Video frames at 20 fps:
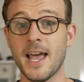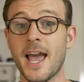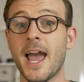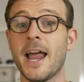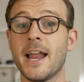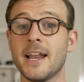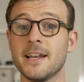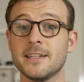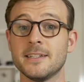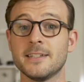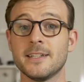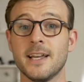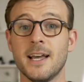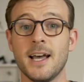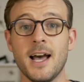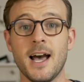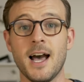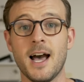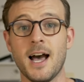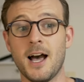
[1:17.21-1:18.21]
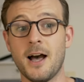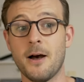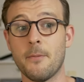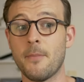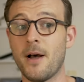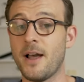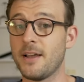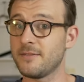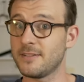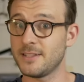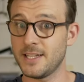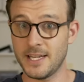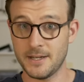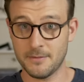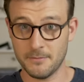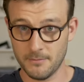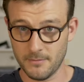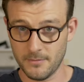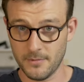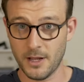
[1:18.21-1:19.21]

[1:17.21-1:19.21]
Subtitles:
And I've seen